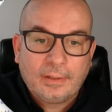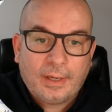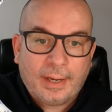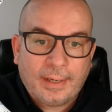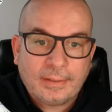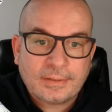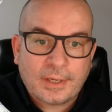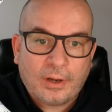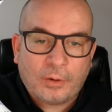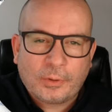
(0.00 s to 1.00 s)
And
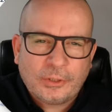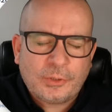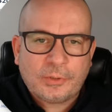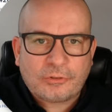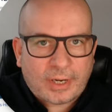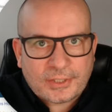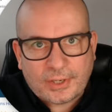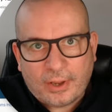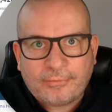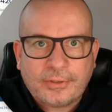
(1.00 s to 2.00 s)
I wanted to address
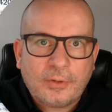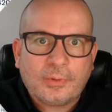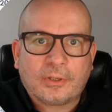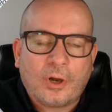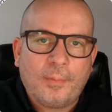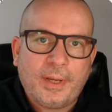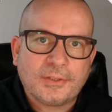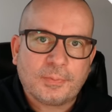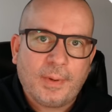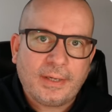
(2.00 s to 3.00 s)
a few of the
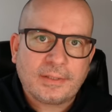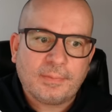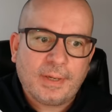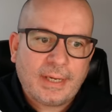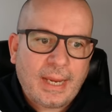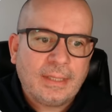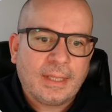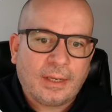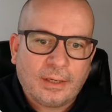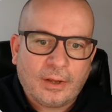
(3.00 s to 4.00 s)
comments made to me in
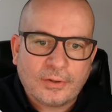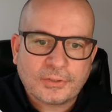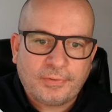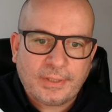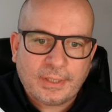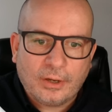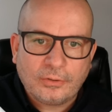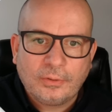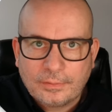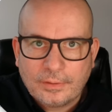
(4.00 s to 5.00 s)
that last
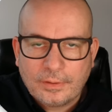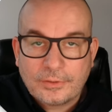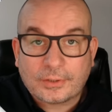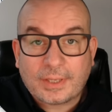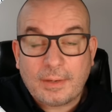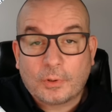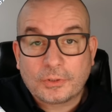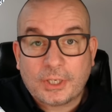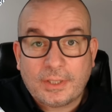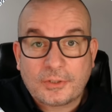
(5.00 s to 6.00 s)
video. So keep
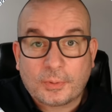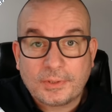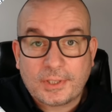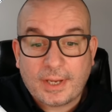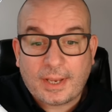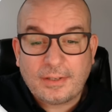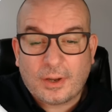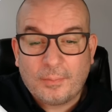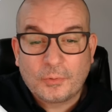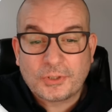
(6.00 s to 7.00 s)
watching this one to the end.
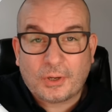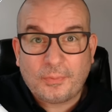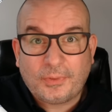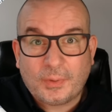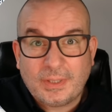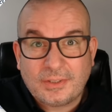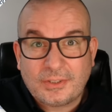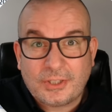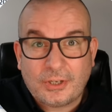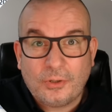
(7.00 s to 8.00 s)
I'm also doing
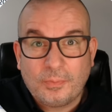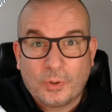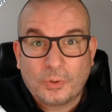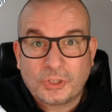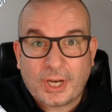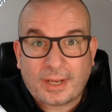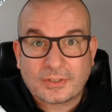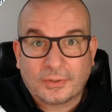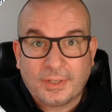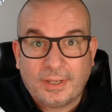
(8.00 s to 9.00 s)
two more
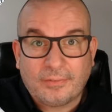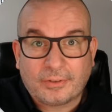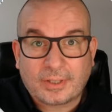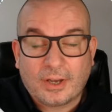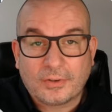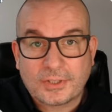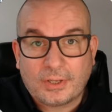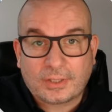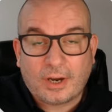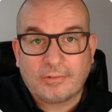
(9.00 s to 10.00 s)
checks on here for cars that
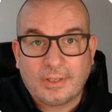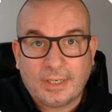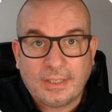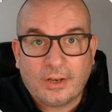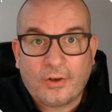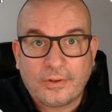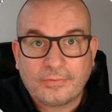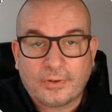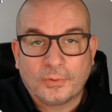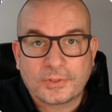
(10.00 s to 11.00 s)
are currently
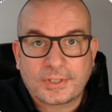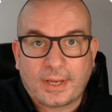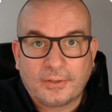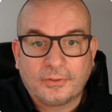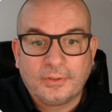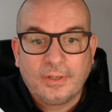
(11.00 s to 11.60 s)
live on sale